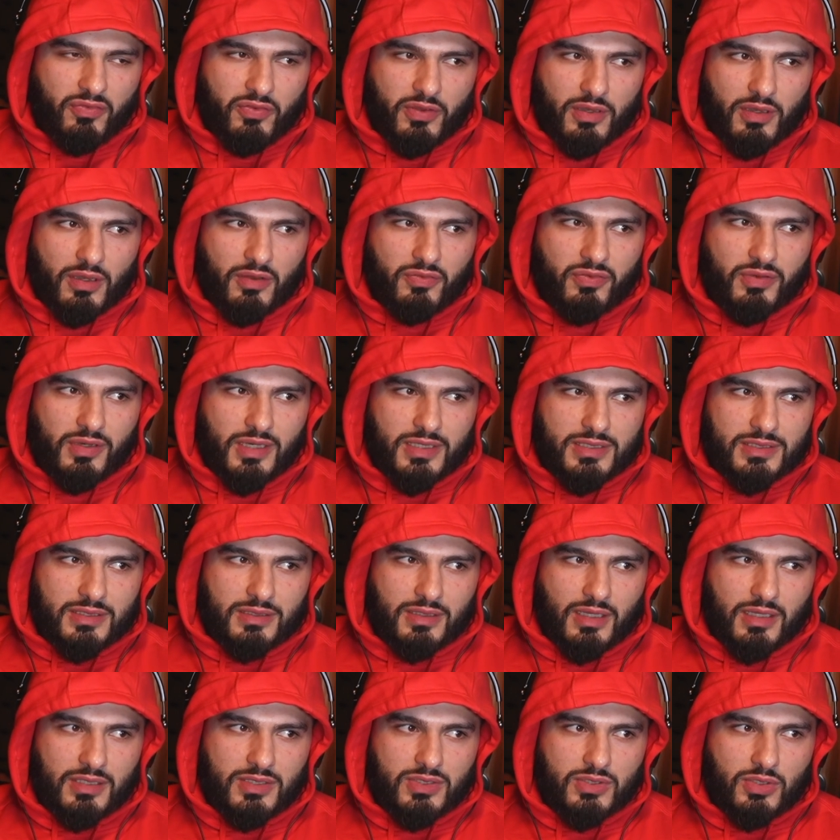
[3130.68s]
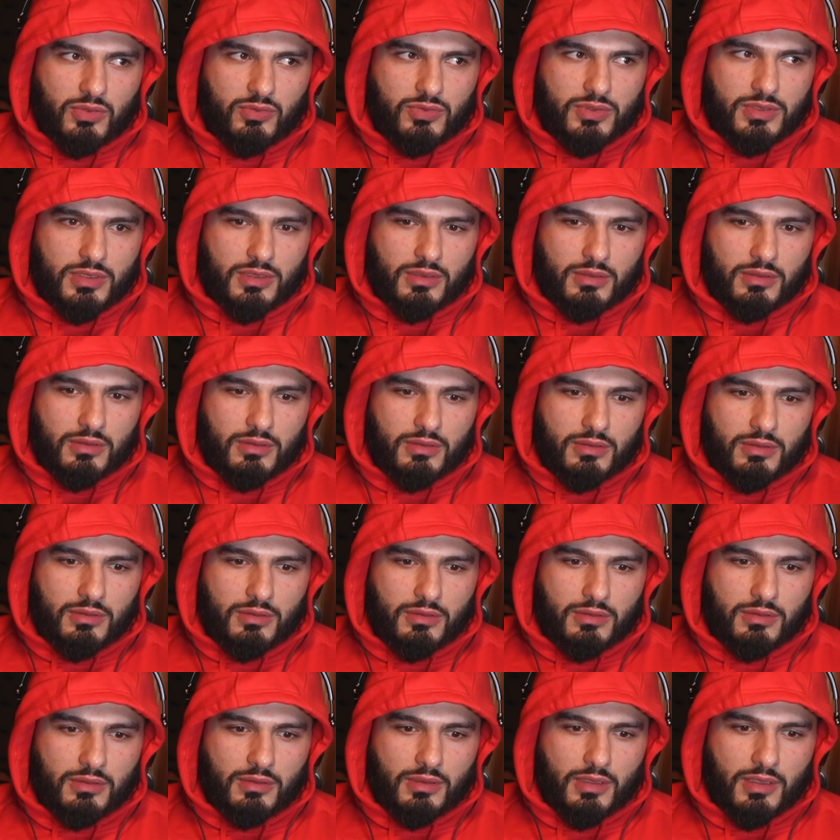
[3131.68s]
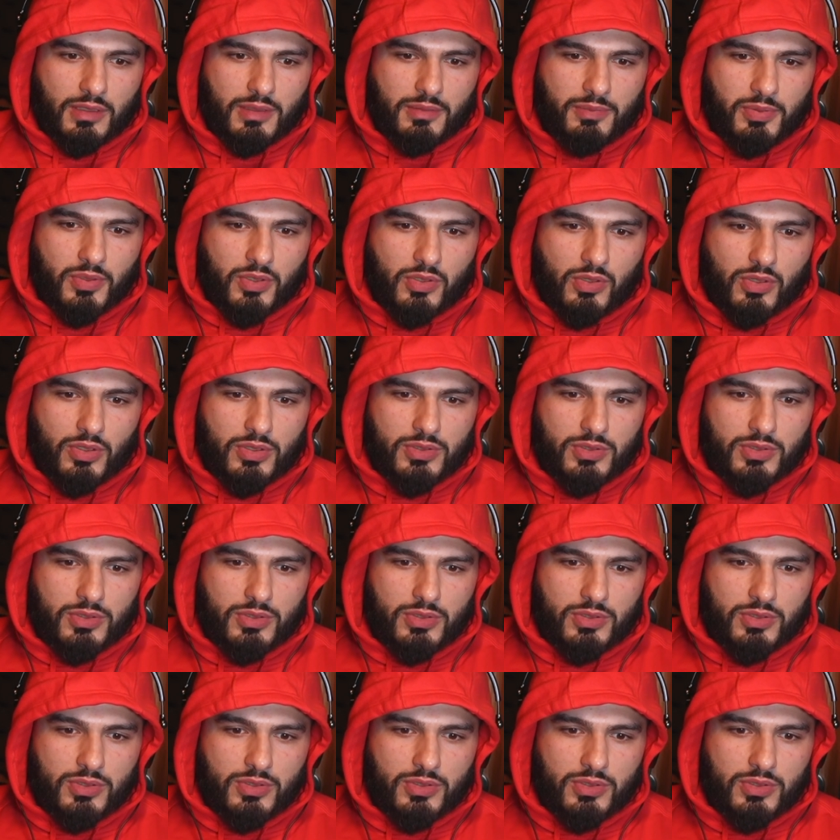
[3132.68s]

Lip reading: I think that's a nice note to end the podcast.